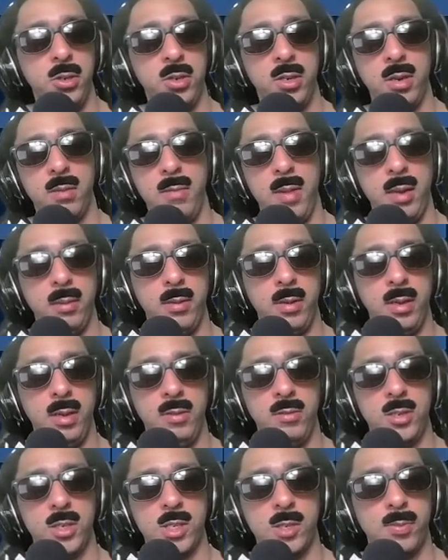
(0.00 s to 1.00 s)
You could maybe
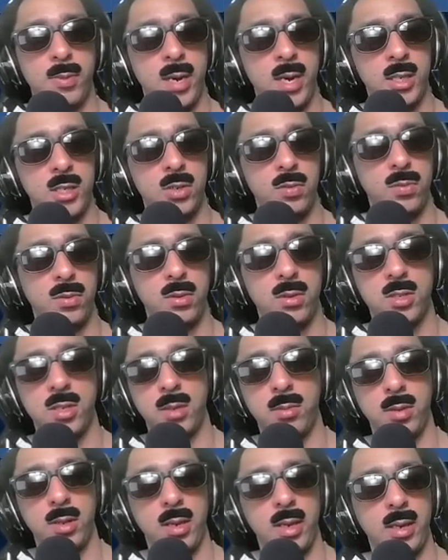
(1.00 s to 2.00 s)
even splash it with
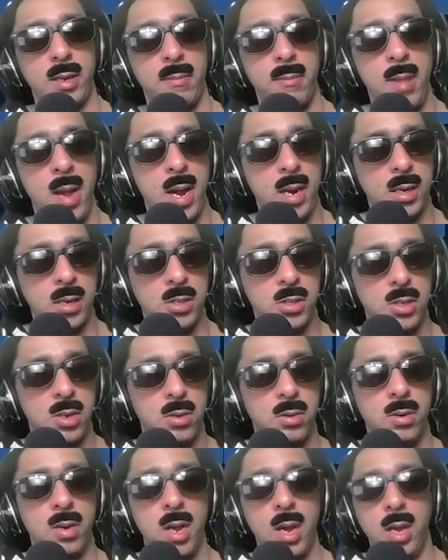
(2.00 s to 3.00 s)
something like a
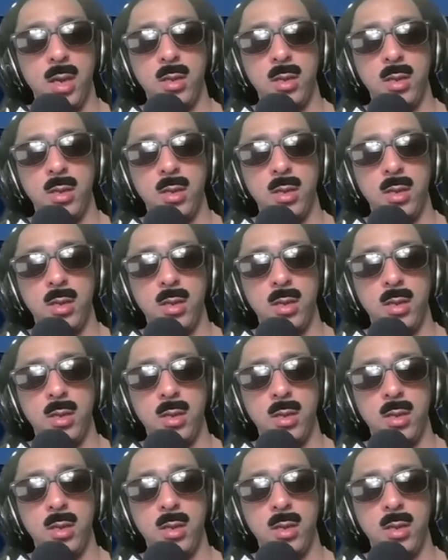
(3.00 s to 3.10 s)
Magnezone.